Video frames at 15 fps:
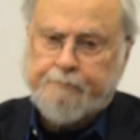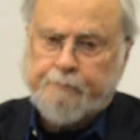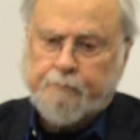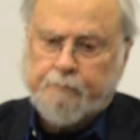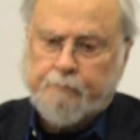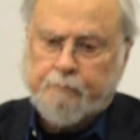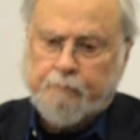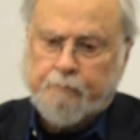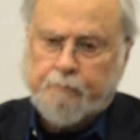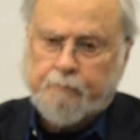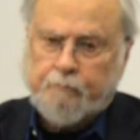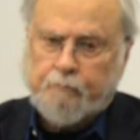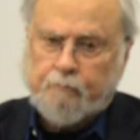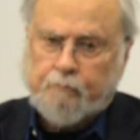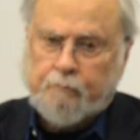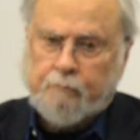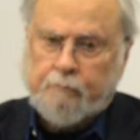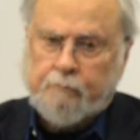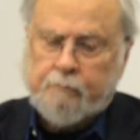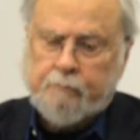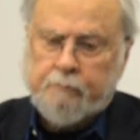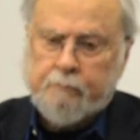
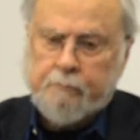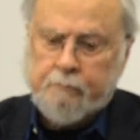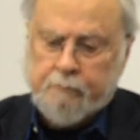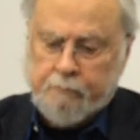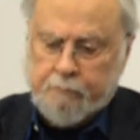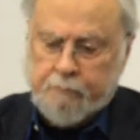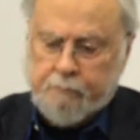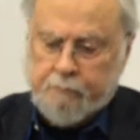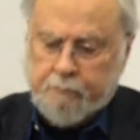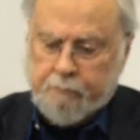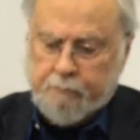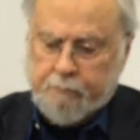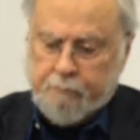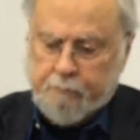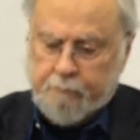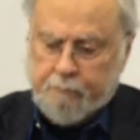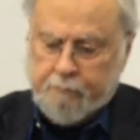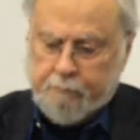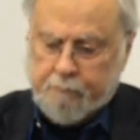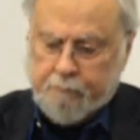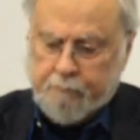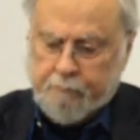
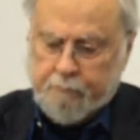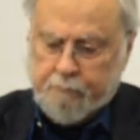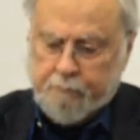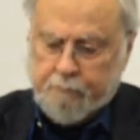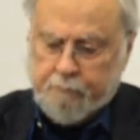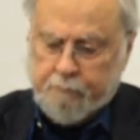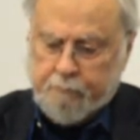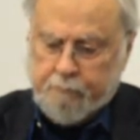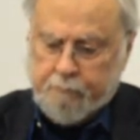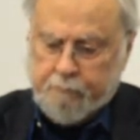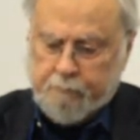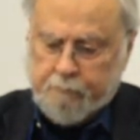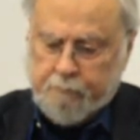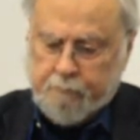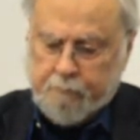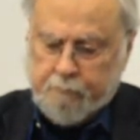No words are spoken by the person on screen.